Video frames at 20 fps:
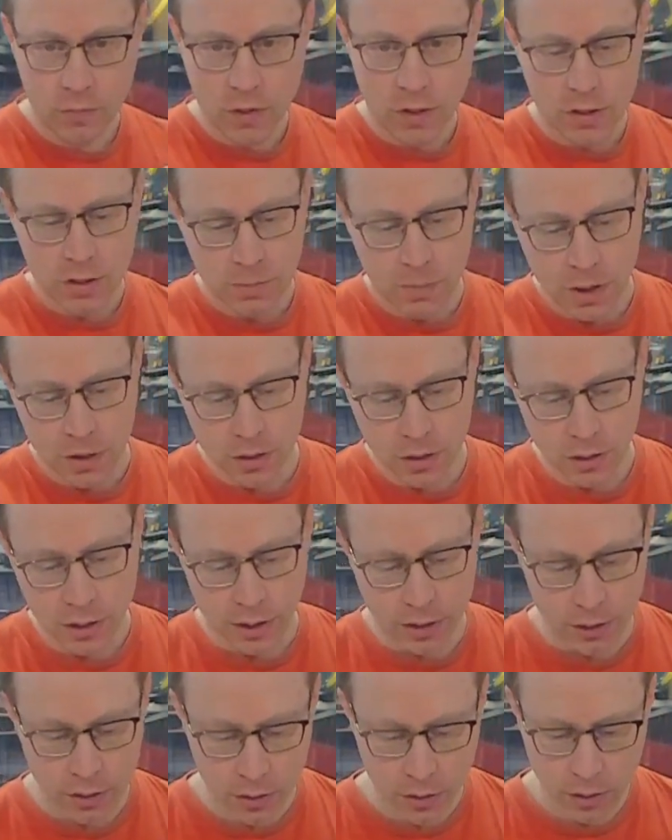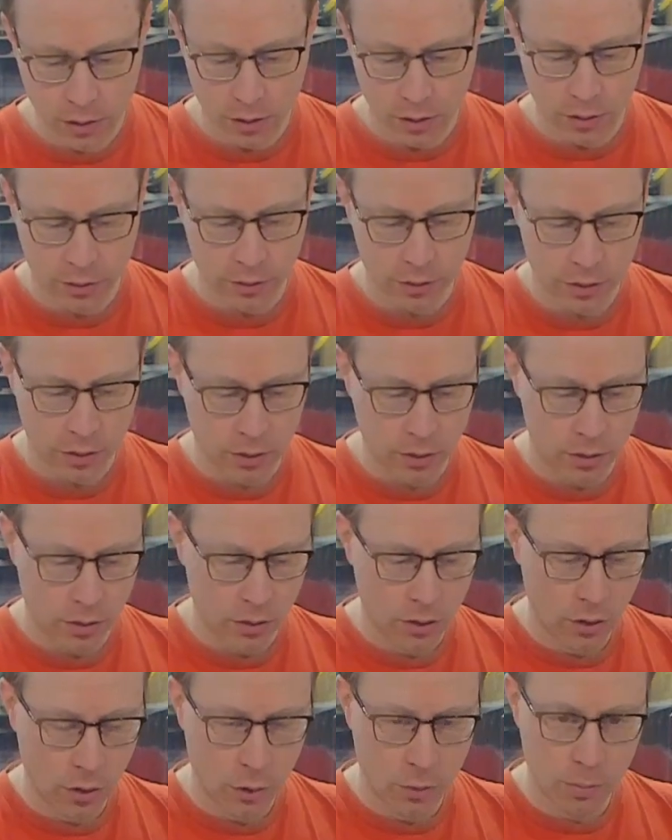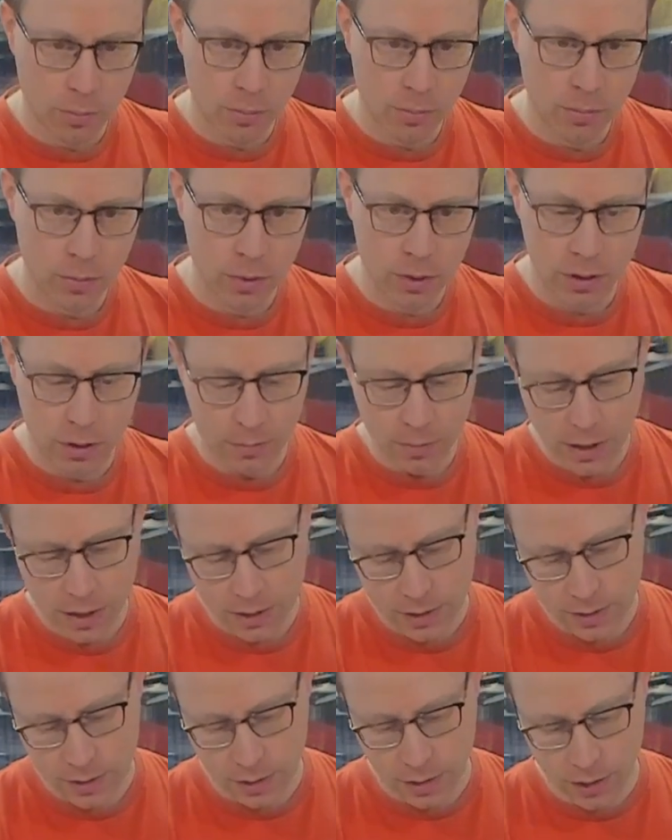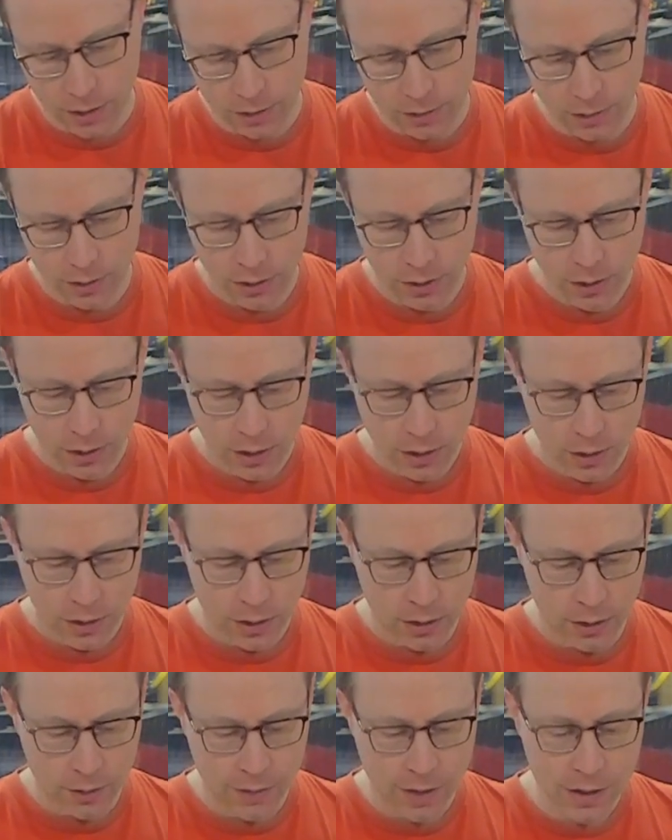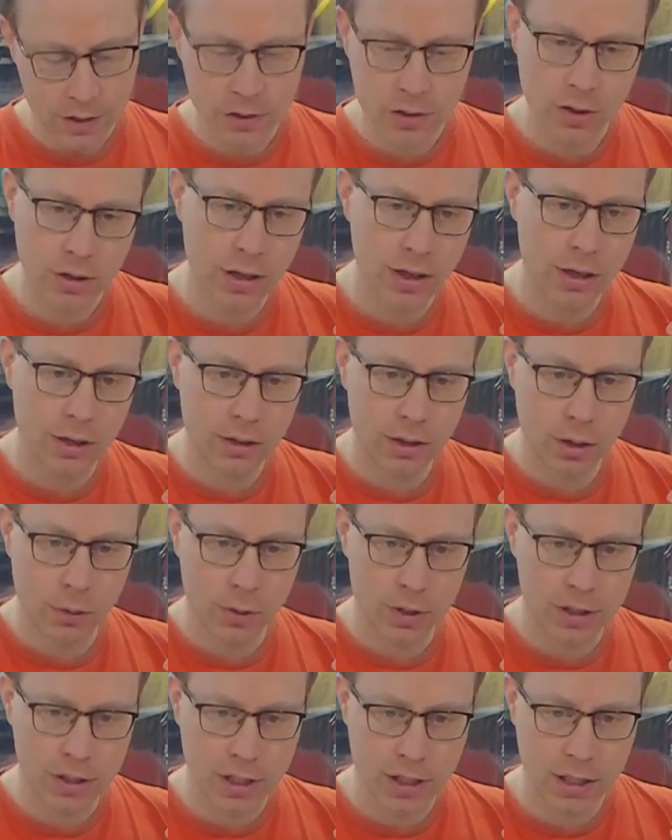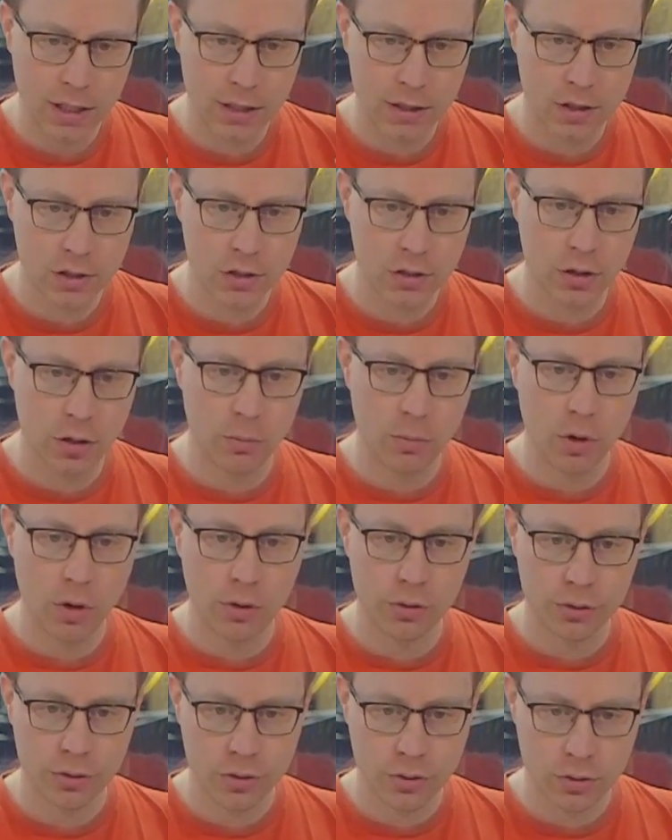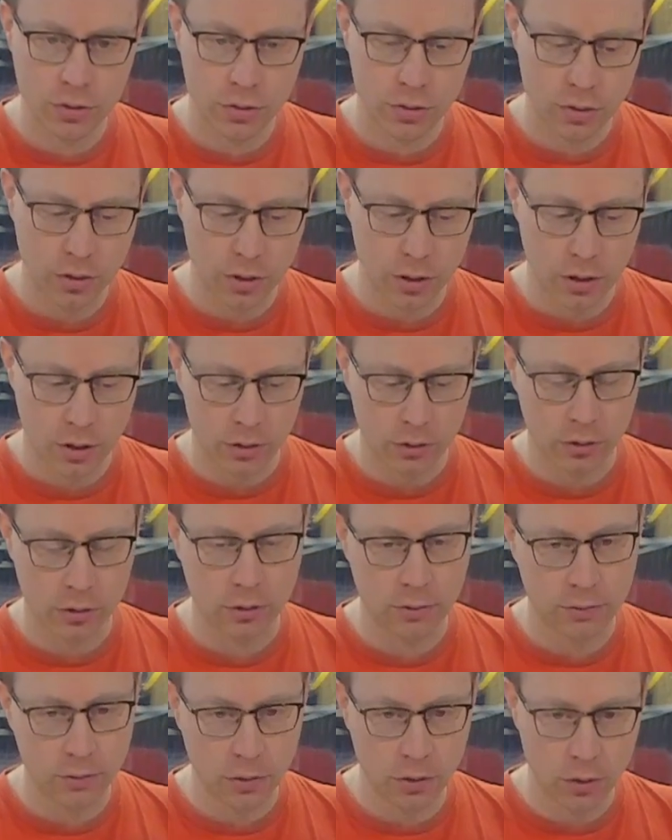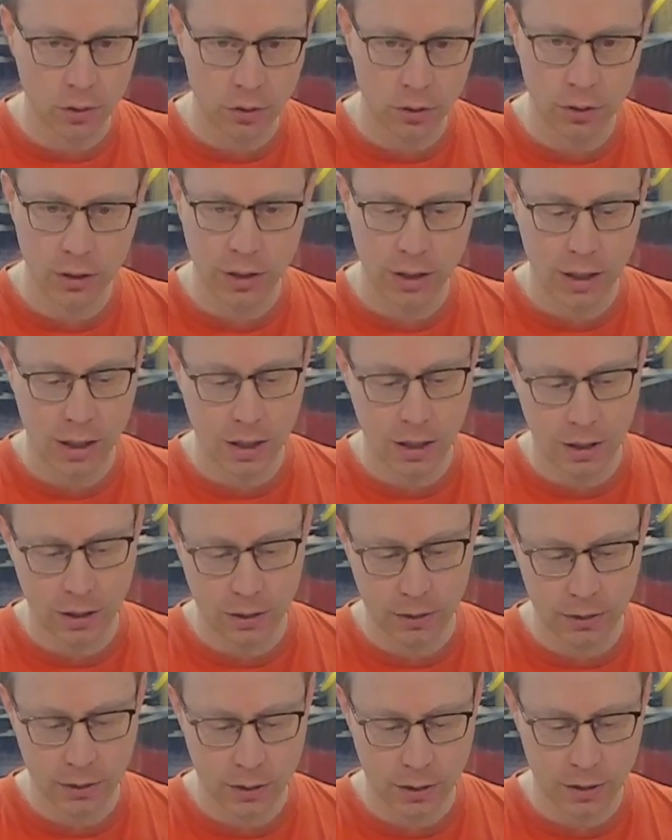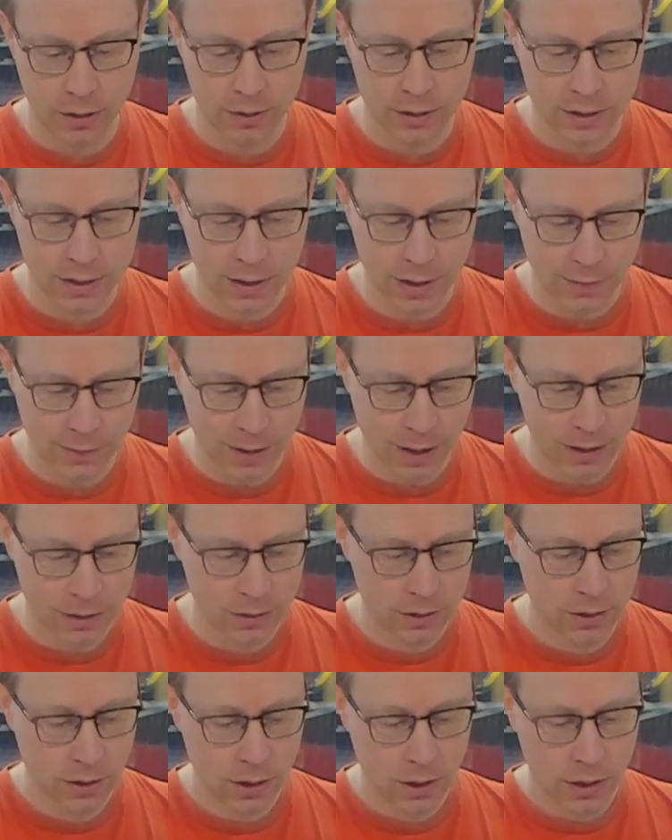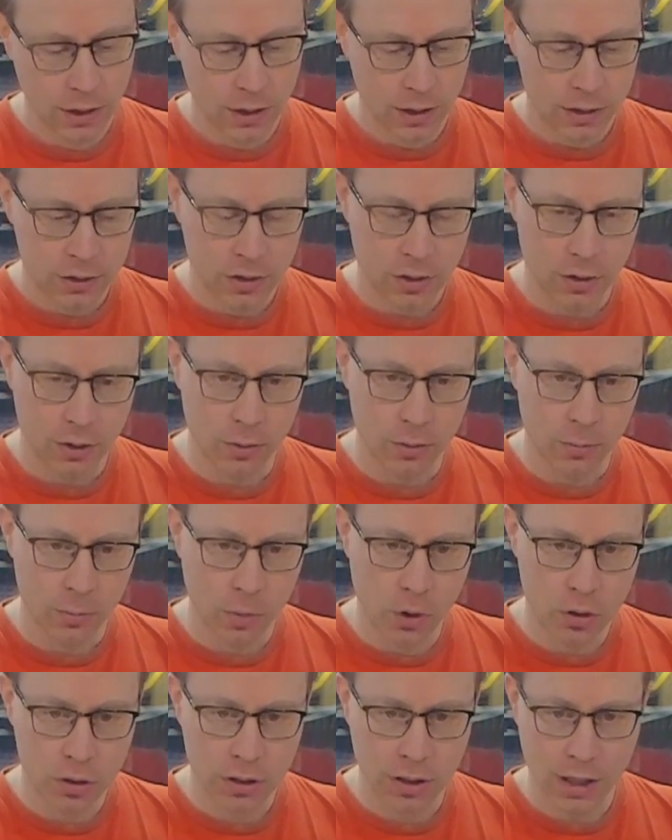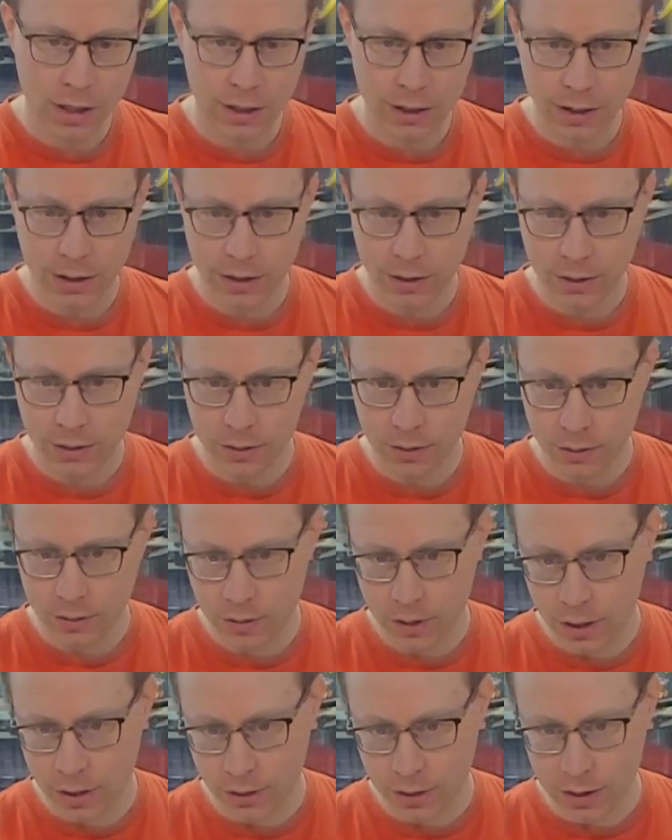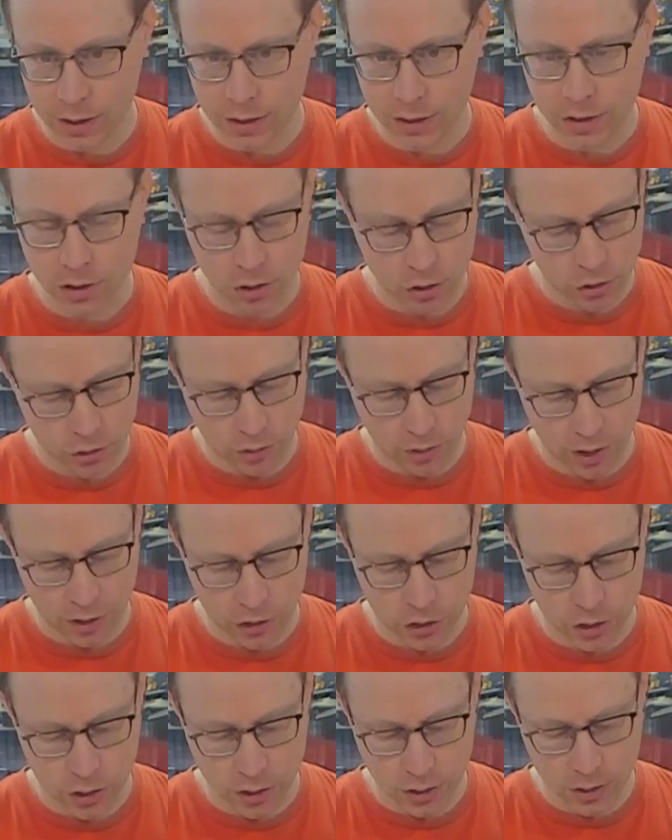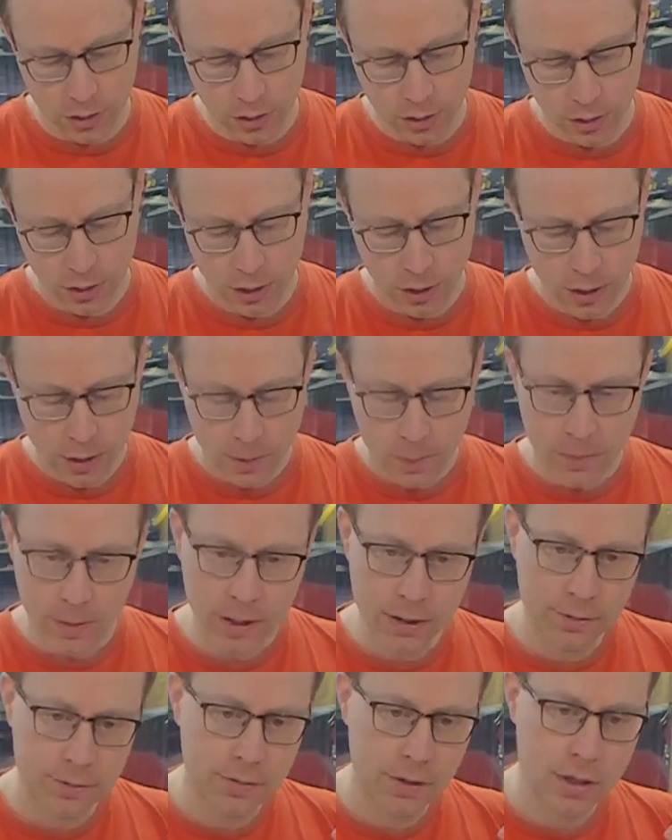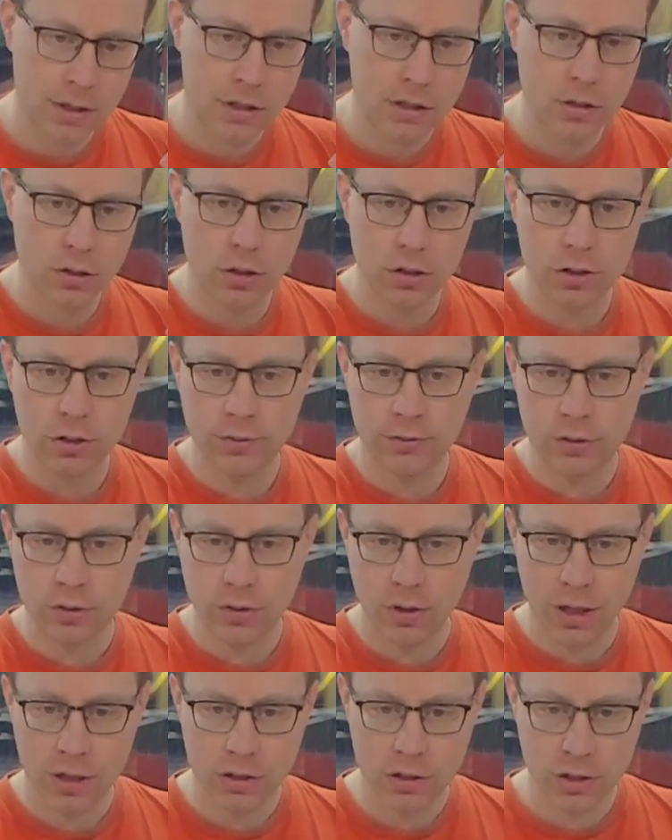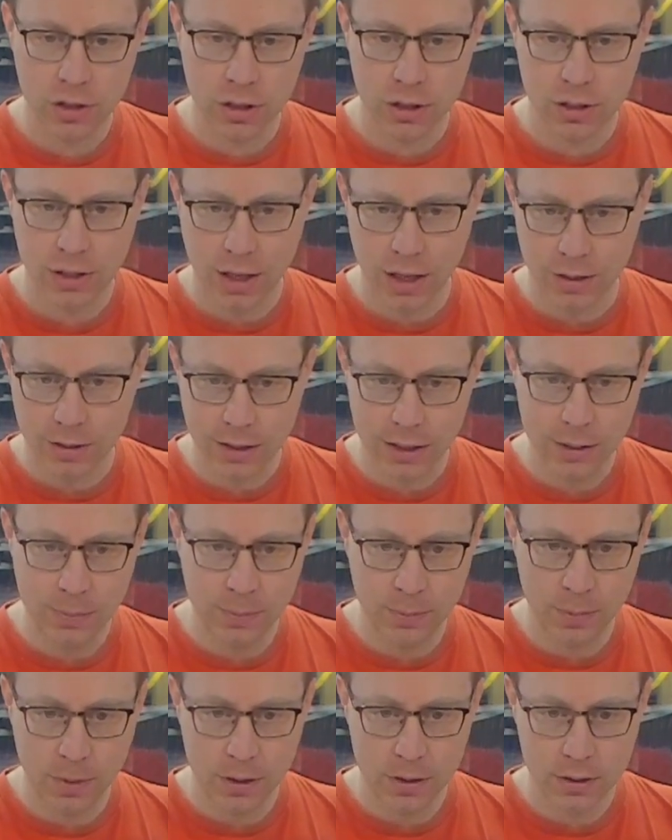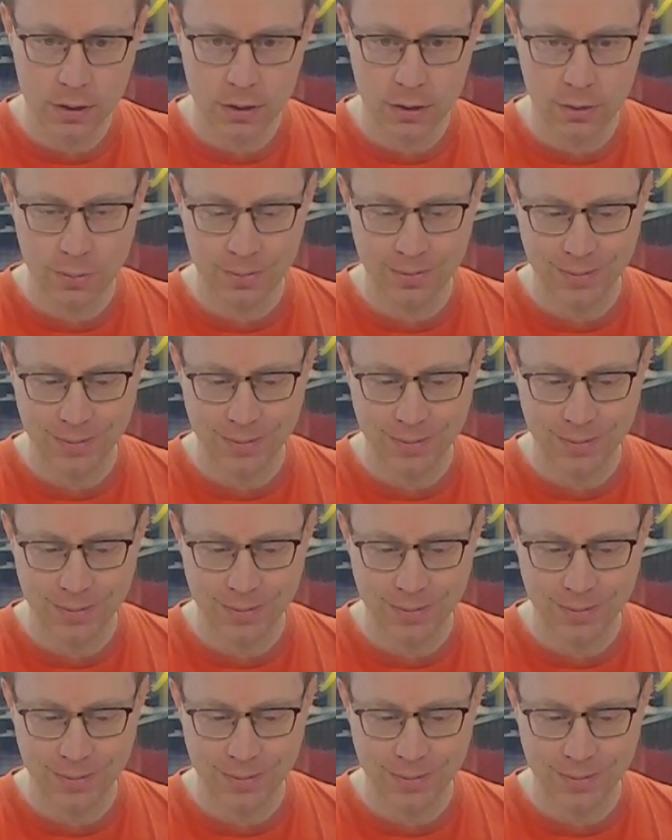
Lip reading: especially on the low bass side, that's the area which hits the most to the floor and this and that. So most likely there is scratches. If there's lots of scratches and deep ones,